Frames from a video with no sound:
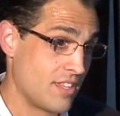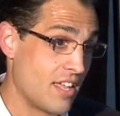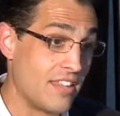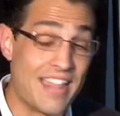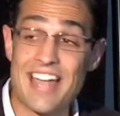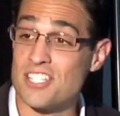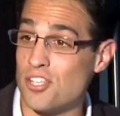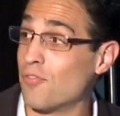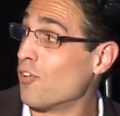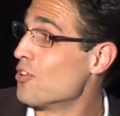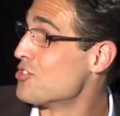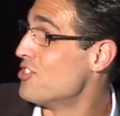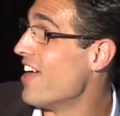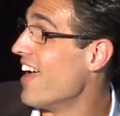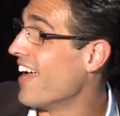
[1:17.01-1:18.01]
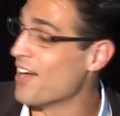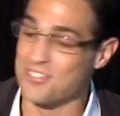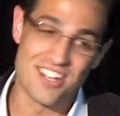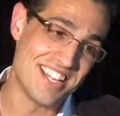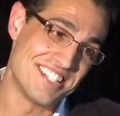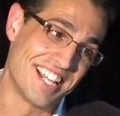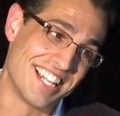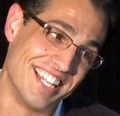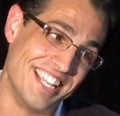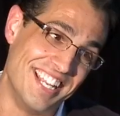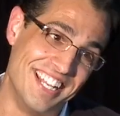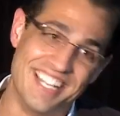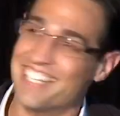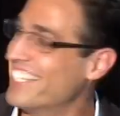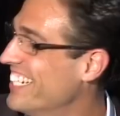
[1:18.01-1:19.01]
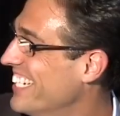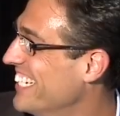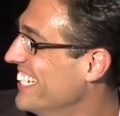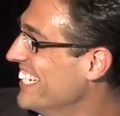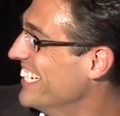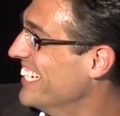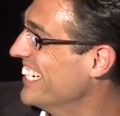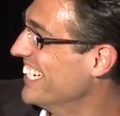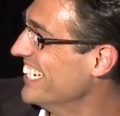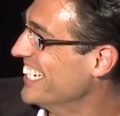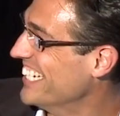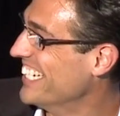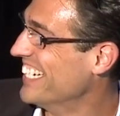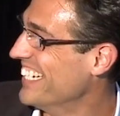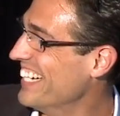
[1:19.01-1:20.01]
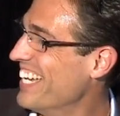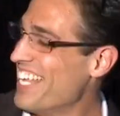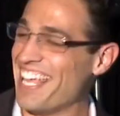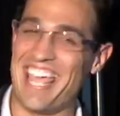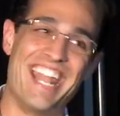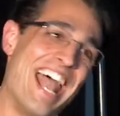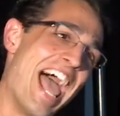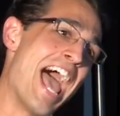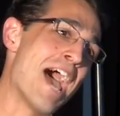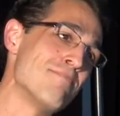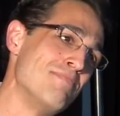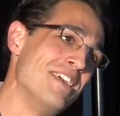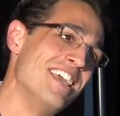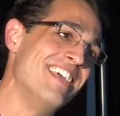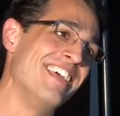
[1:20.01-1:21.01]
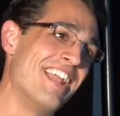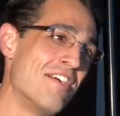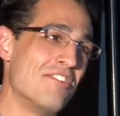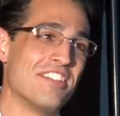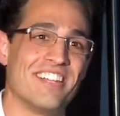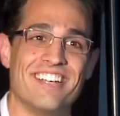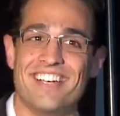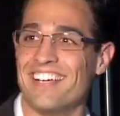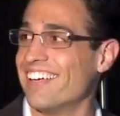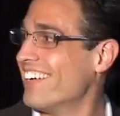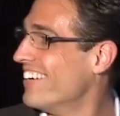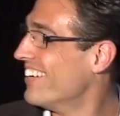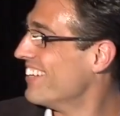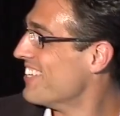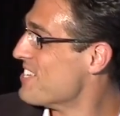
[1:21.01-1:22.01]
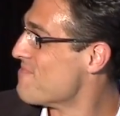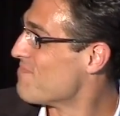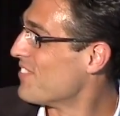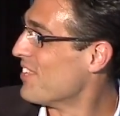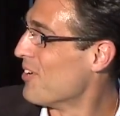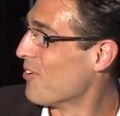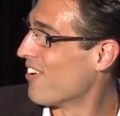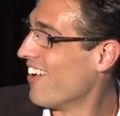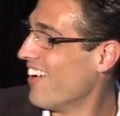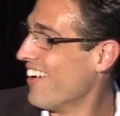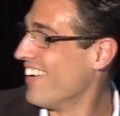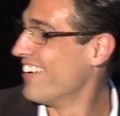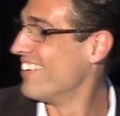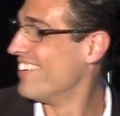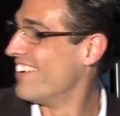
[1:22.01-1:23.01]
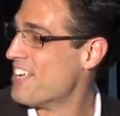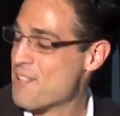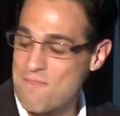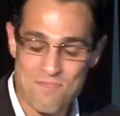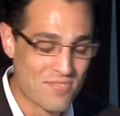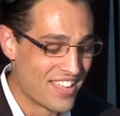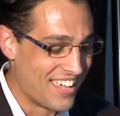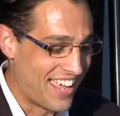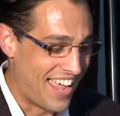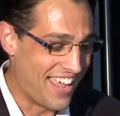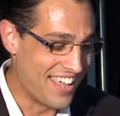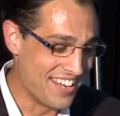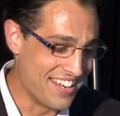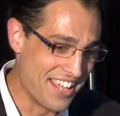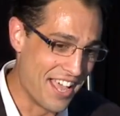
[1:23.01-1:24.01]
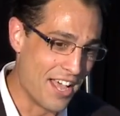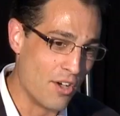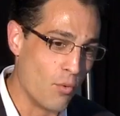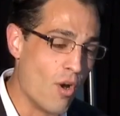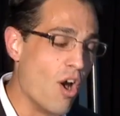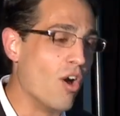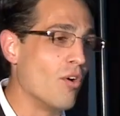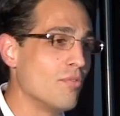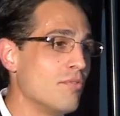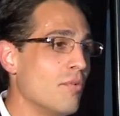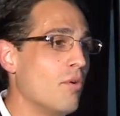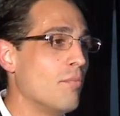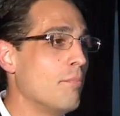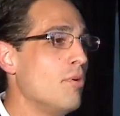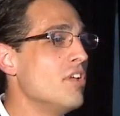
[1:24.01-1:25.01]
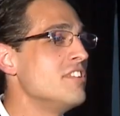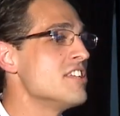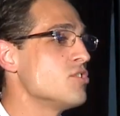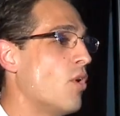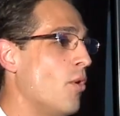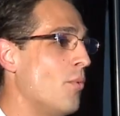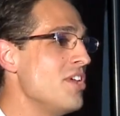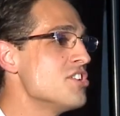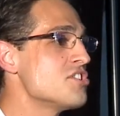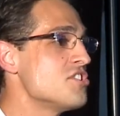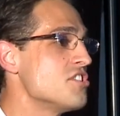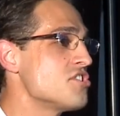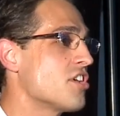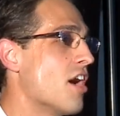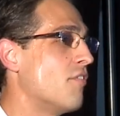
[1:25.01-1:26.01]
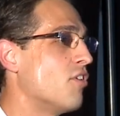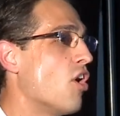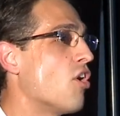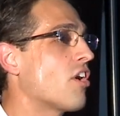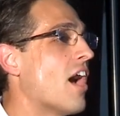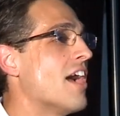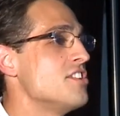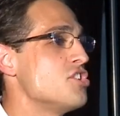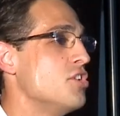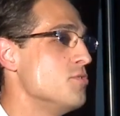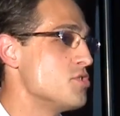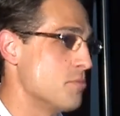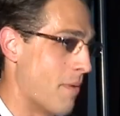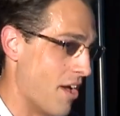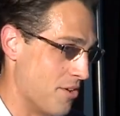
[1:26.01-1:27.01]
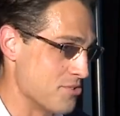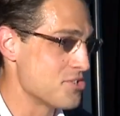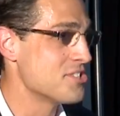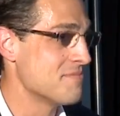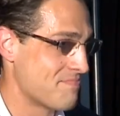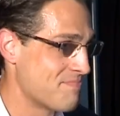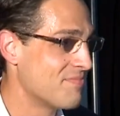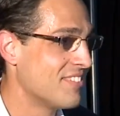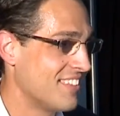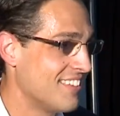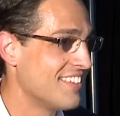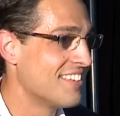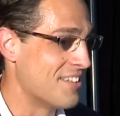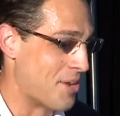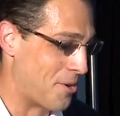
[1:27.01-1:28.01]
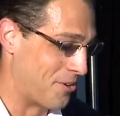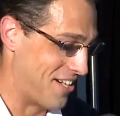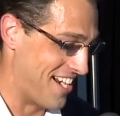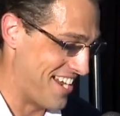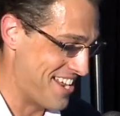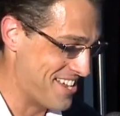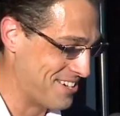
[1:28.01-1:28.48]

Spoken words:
That's the first day. I was nice and clean. And happy and everything. Okay? And, well, put it this way. We just discovered all kinds of new smells. All right?